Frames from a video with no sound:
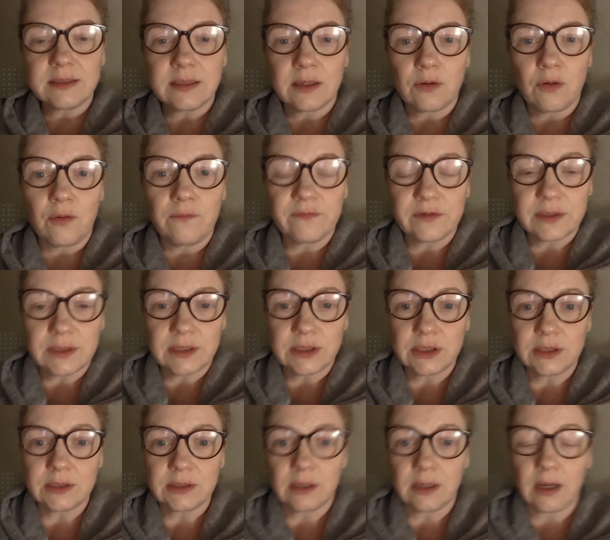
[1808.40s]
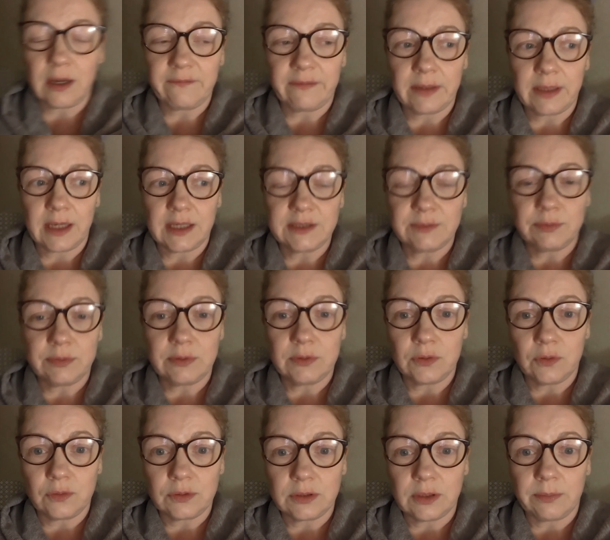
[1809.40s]
a conversation to have, I guess, with the
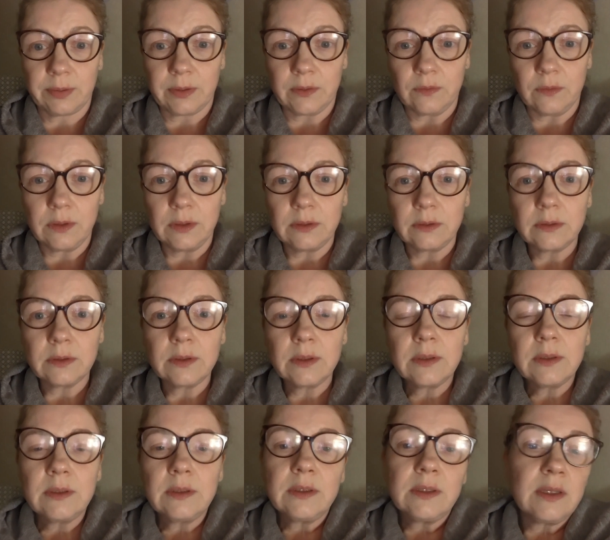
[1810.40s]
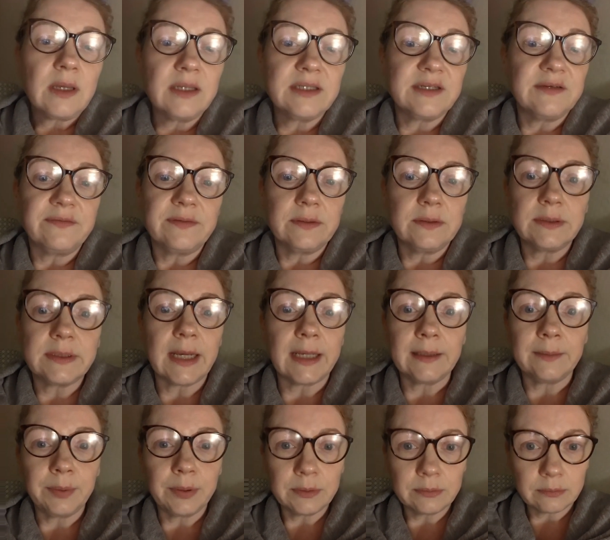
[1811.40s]
doctor about a different
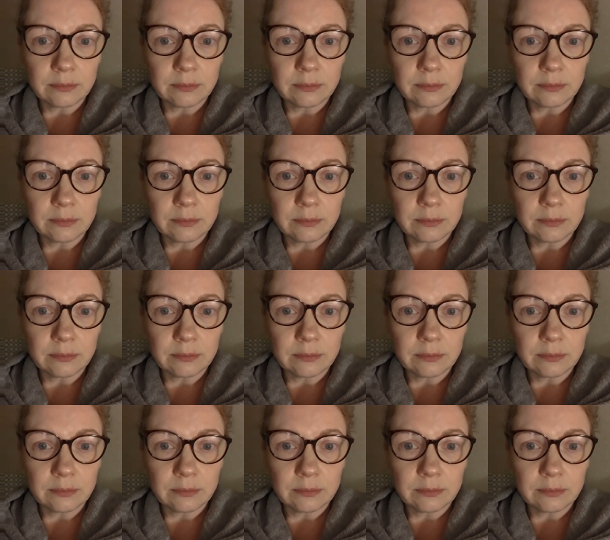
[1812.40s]
type.